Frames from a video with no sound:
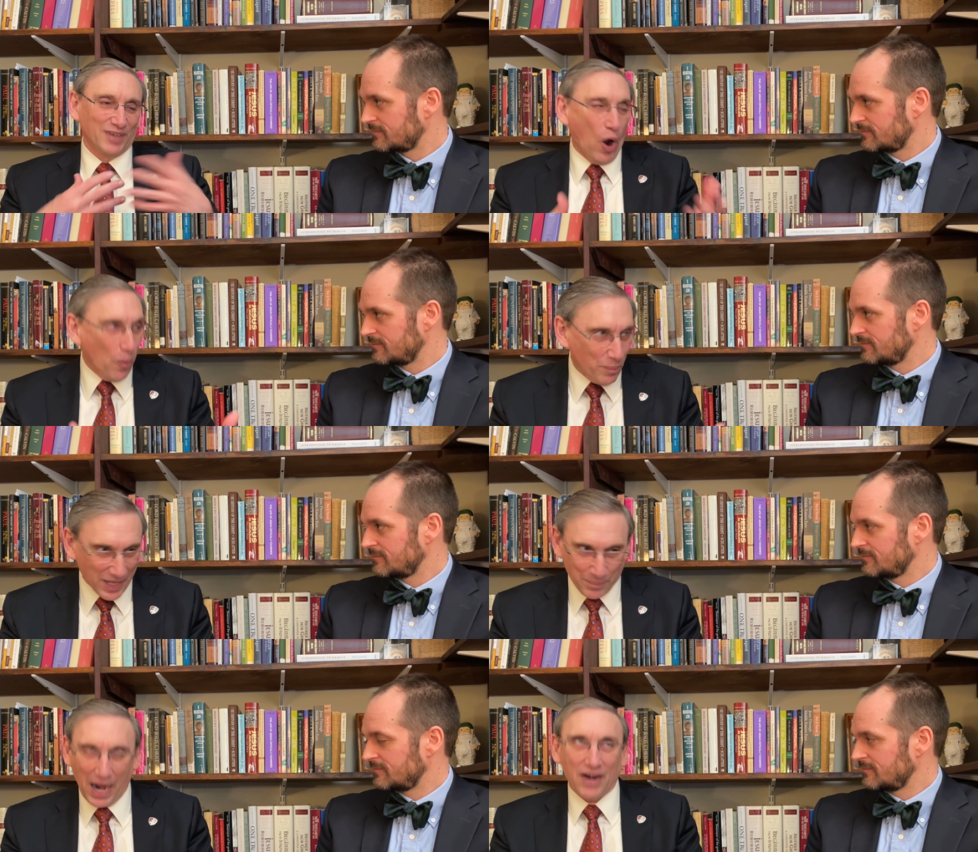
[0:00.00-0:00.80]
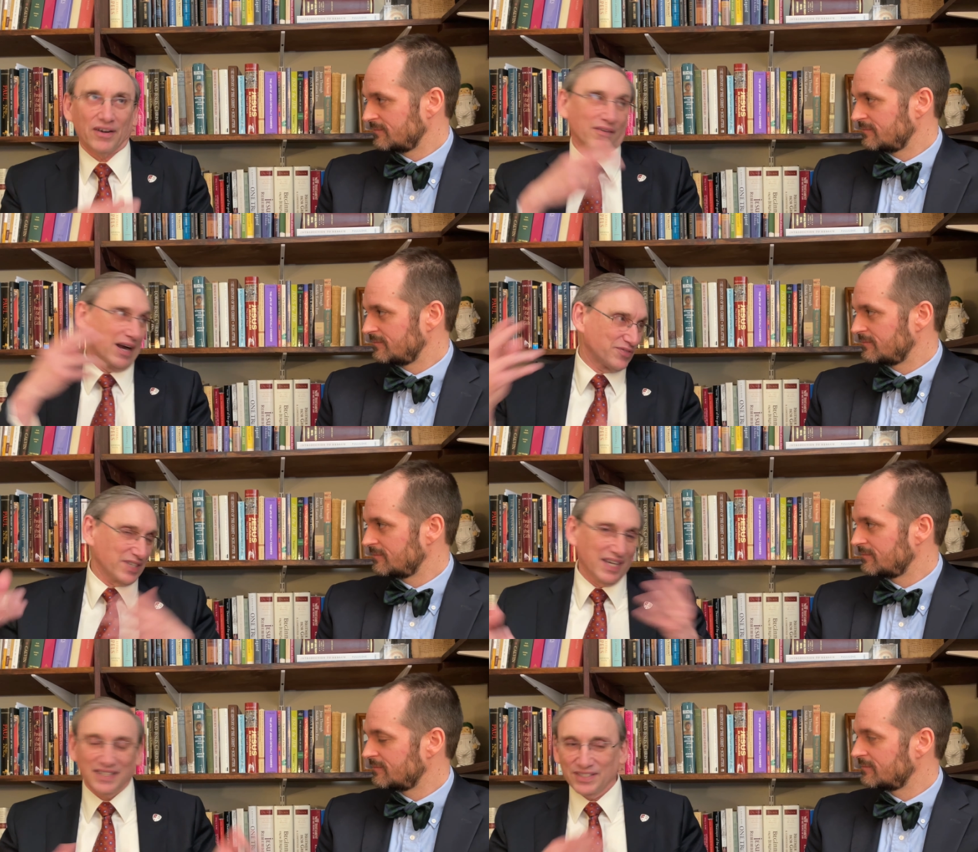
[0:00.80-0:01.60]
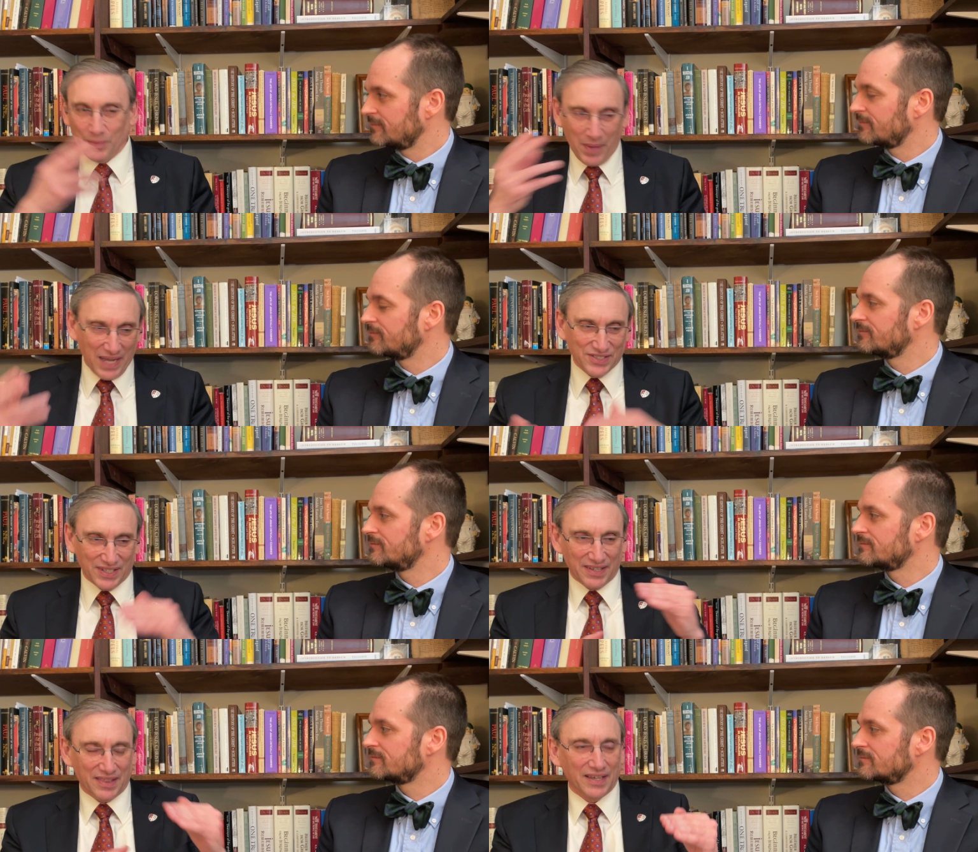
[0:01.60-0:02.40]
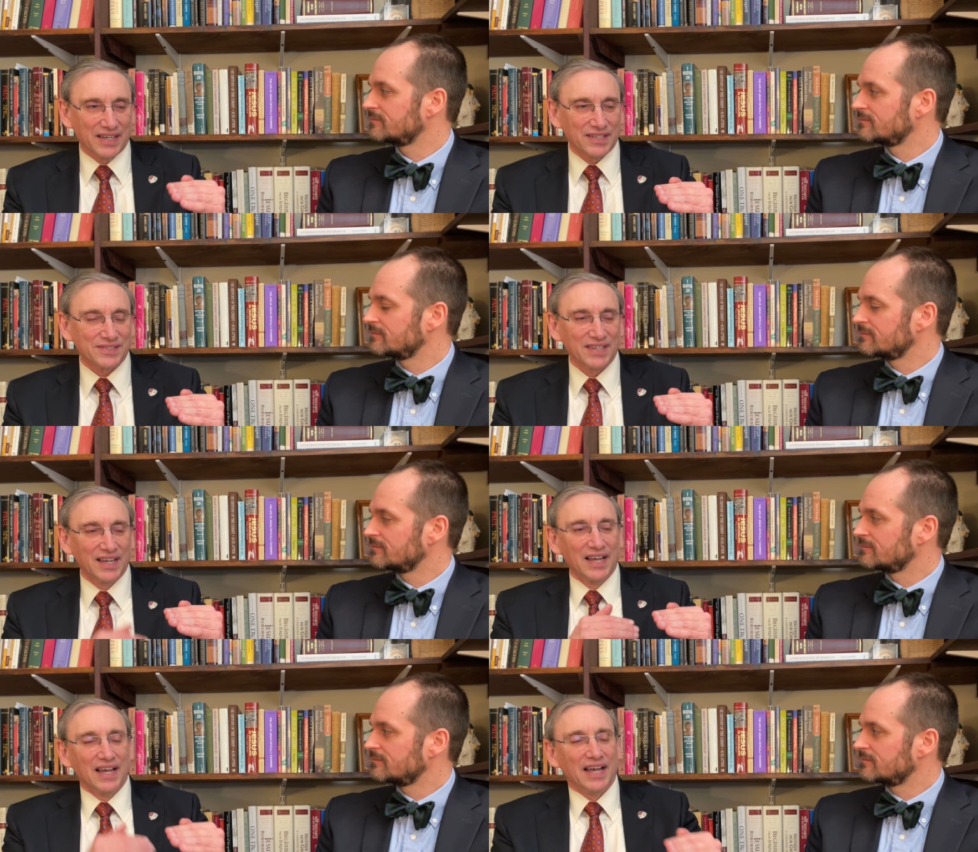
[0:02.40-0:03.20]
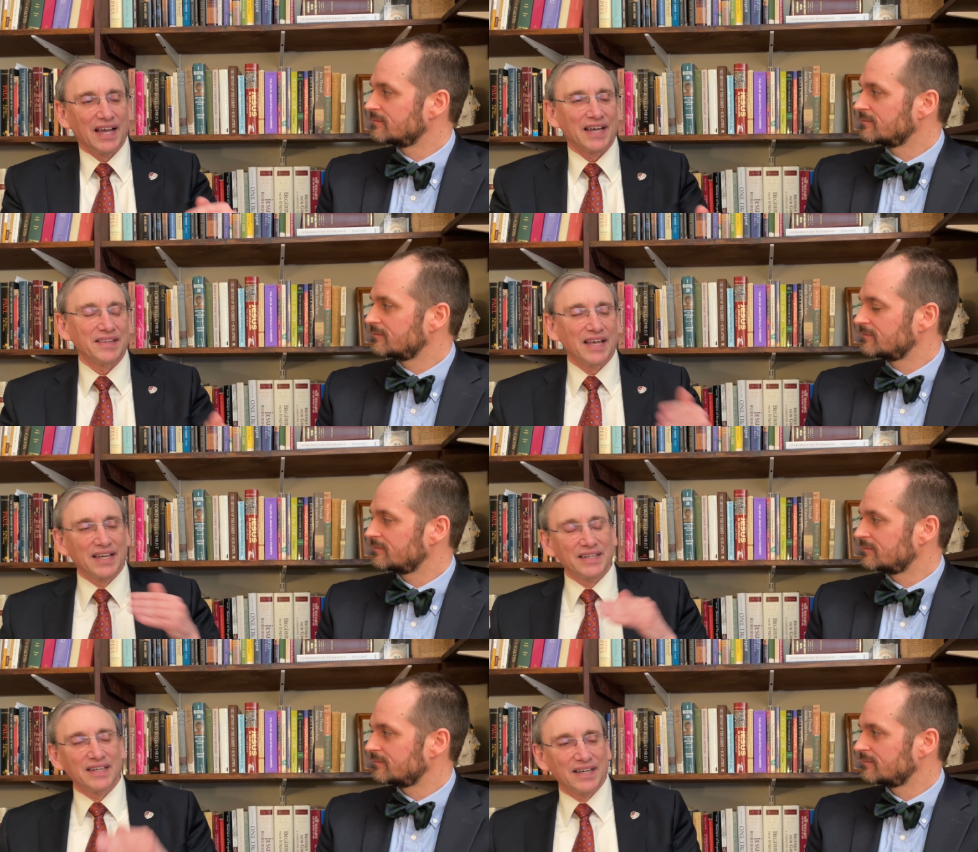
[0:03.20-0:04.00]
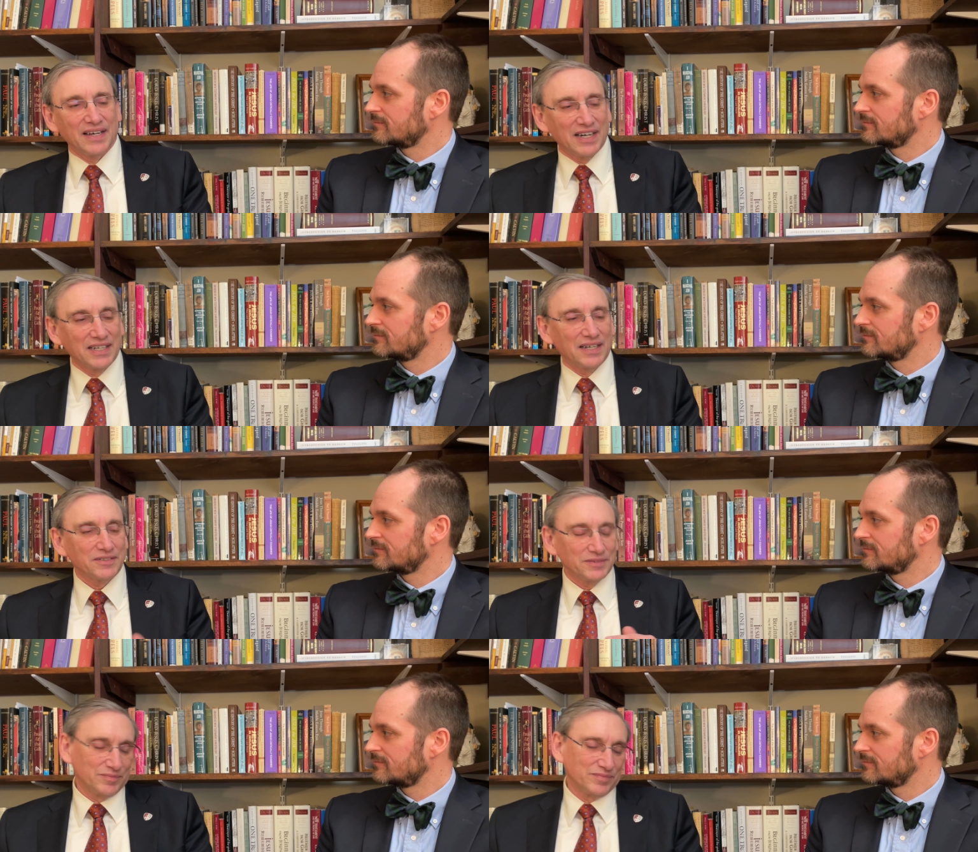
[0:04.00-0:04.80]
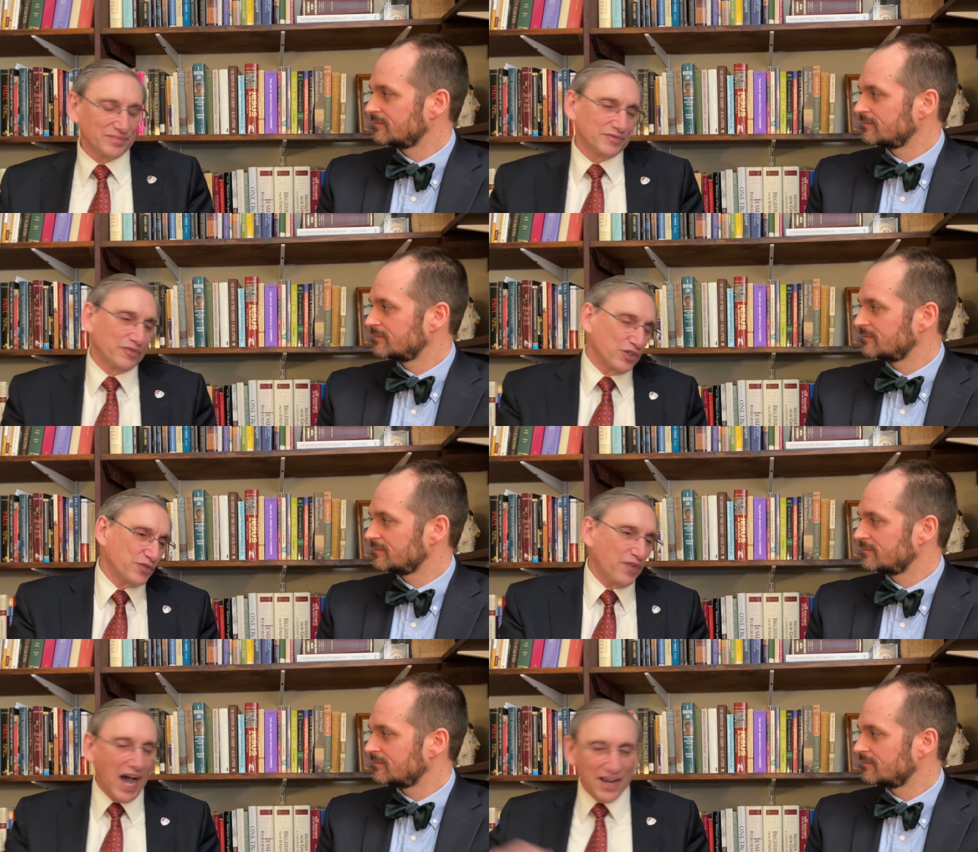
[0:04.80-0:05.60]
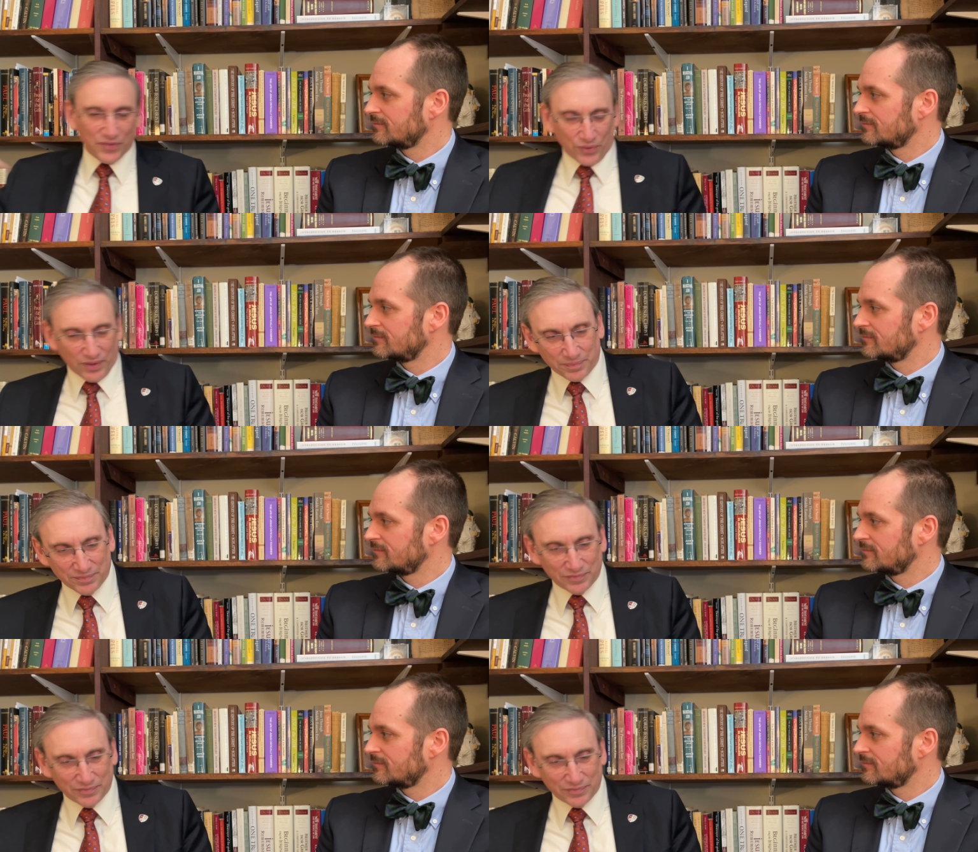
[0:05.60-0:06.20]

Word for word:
Speaker 1: opening paragraph saying these amazing things. And then uh, verse 5 through the,